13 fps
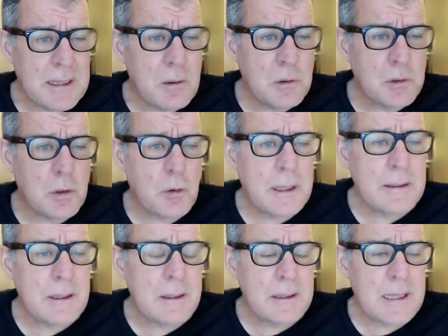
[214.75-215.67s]
also right
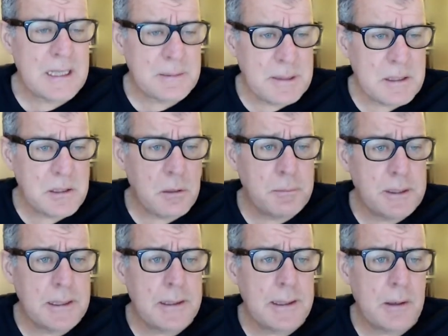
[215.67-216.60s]
that there has been some
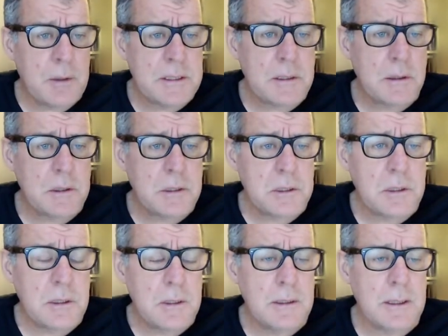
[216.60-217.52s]
DNA research
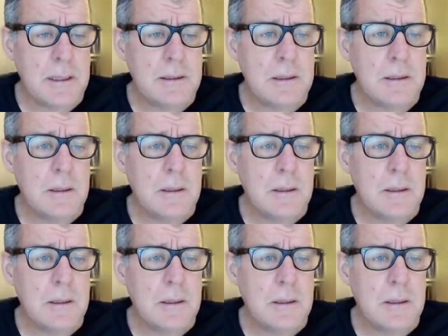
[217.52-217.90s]
that?